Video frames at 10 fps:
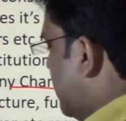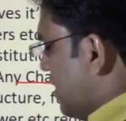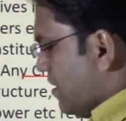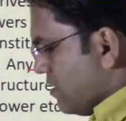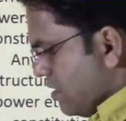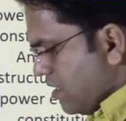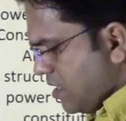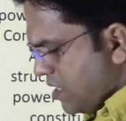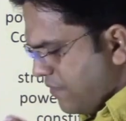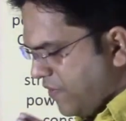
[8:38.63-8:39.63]
their
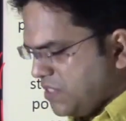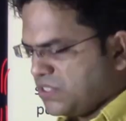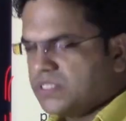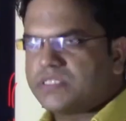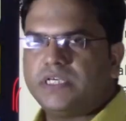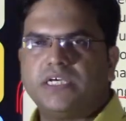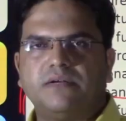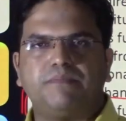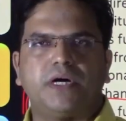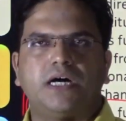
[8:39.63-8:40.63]
uh, functions,
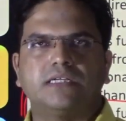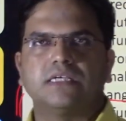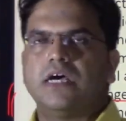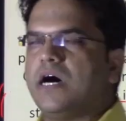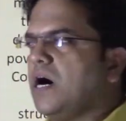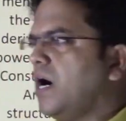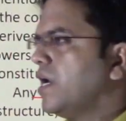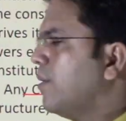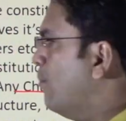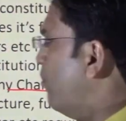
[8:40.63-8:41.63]
their parts are